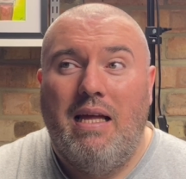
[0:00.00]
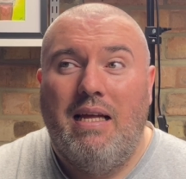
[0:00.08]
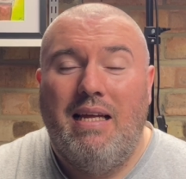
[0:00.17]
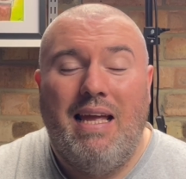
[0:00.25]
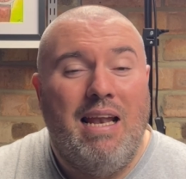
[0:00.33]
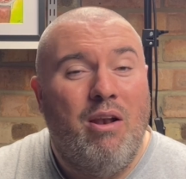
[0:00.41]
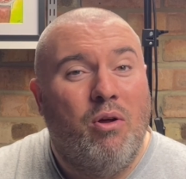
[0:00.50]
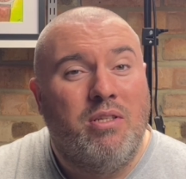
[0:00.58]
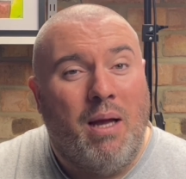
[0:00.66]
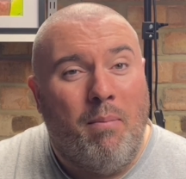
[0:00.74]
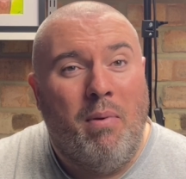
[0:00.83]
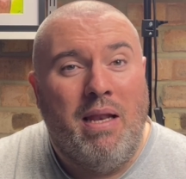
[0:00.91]
It looked
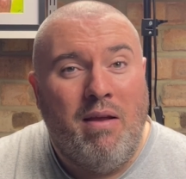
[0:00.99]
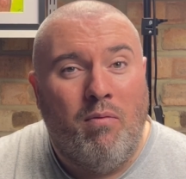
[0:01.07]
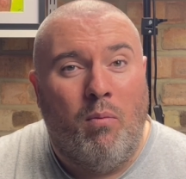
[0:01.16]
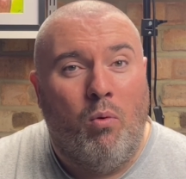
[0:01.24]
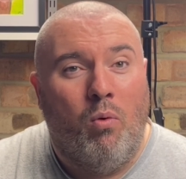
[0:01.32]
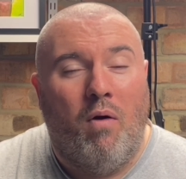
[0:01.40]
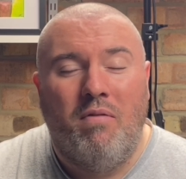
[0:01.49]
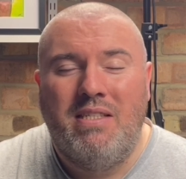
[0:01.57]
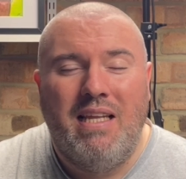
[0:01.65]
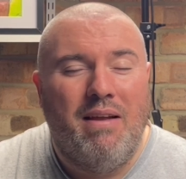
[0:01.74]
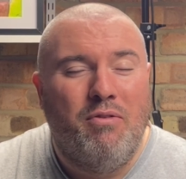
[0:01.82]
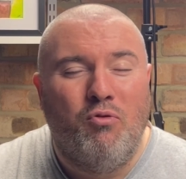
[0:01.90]
unbelievable. Obviously,
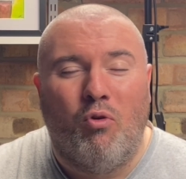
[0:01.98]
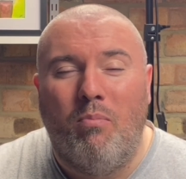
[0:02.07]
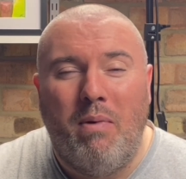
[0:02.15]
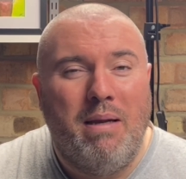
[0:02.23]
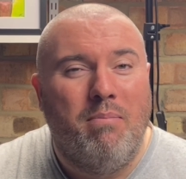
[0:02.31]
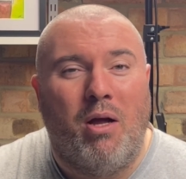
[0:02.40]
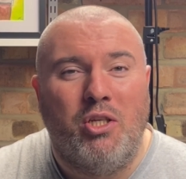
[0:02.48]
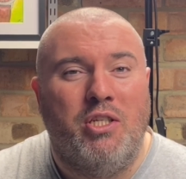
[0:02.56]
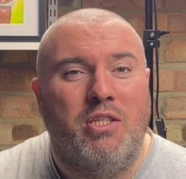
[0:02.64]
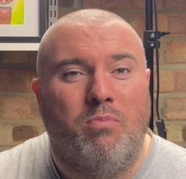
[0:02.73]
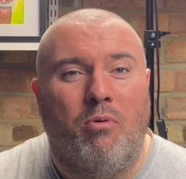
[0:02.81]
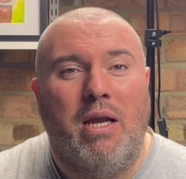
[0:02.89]
they've drawn much
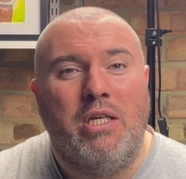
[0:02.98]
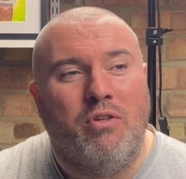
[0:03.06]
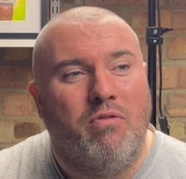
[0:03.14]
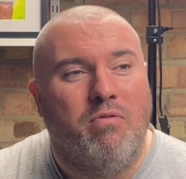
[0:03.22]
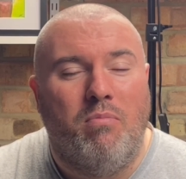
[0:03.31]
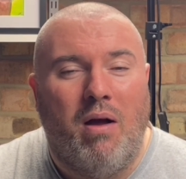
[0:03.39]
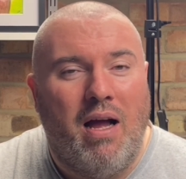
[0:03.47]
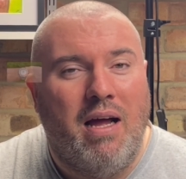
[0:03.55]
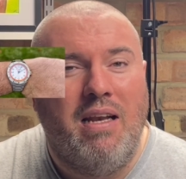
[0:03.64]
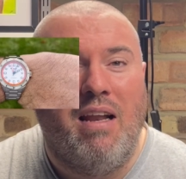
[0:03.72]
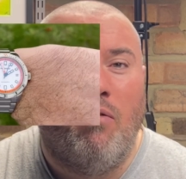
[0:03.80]
inspiration from another